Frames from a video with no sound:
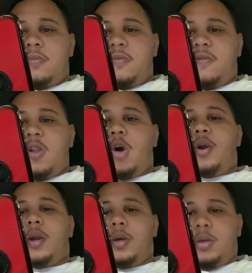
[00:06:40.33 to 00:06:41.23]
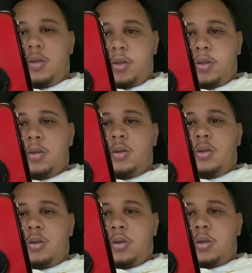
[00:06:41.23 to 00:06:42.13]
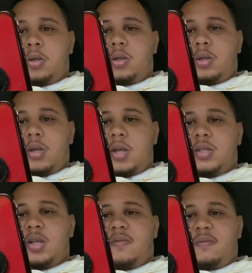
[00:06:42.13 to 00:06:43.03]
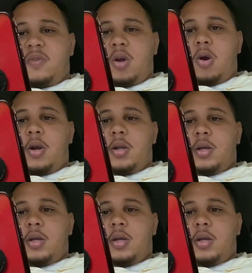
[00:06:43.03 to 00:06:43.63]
Florida. Yeah, they said they're from Florida.